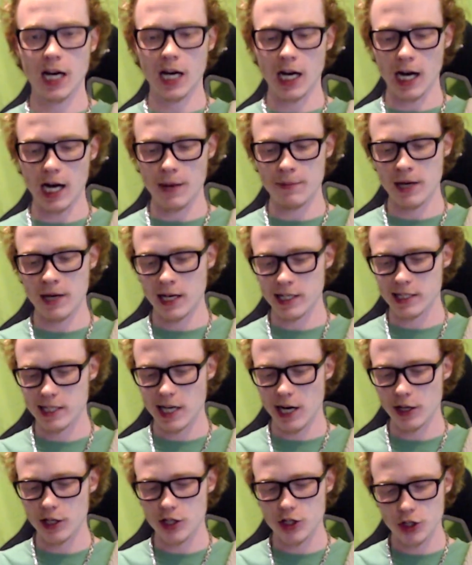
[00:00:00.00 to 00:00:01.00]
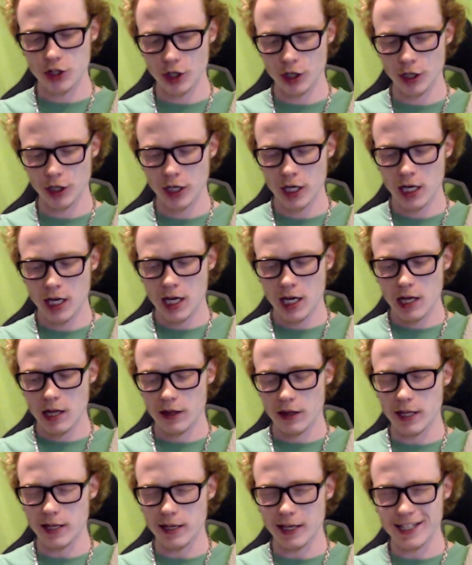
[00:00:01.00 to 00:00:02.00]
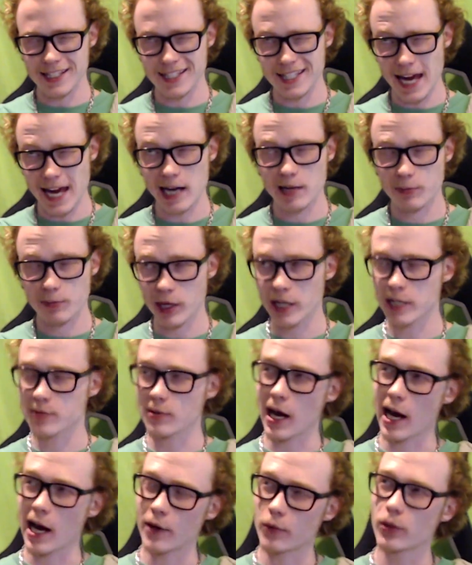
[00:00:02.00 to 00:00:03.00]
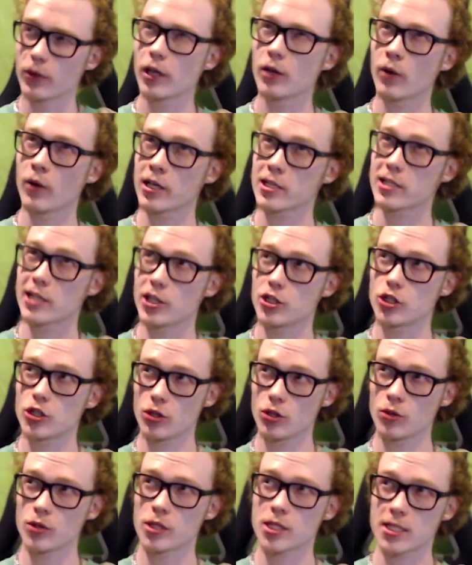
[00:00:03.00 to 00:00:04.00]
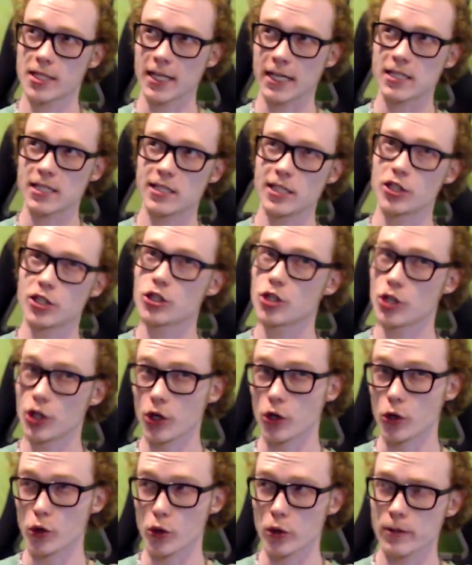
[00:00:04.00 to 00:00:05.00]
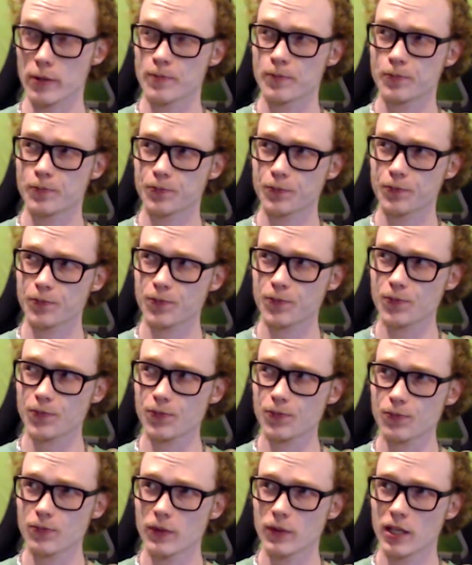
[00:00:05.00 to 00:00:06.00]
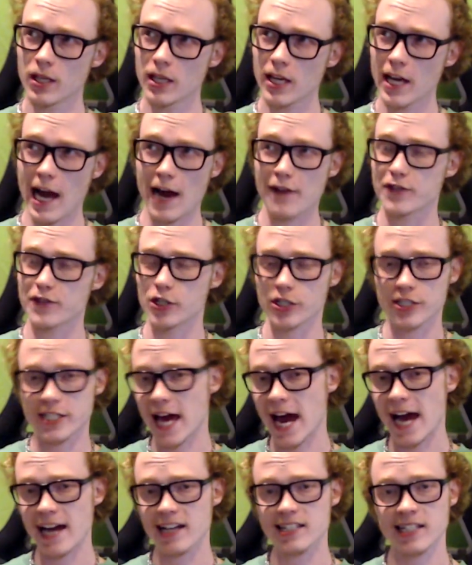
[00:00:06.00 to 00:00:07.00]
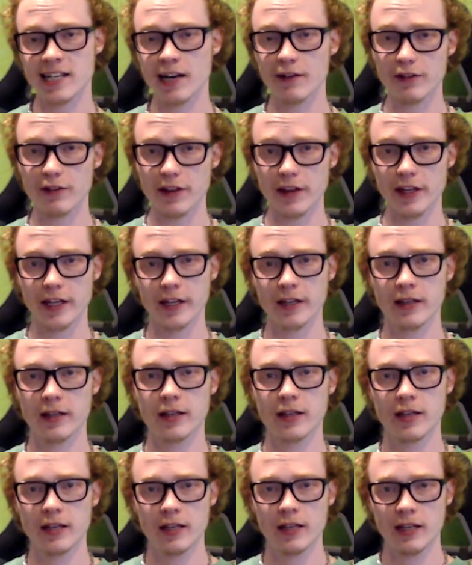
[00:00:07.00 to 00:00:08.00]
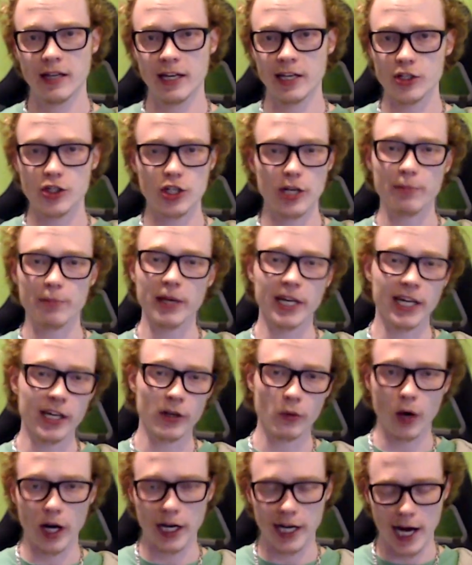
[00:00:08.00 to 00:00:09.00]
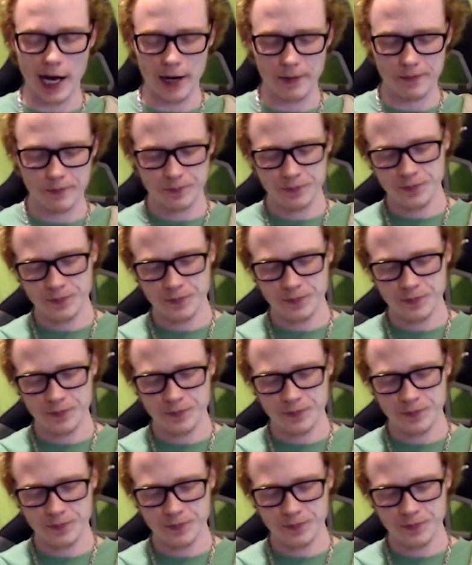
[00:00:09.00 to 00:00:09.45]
I'm not entirely sure the exact price, but I really want to say $262 after tax and everything, and shipping and whatnot.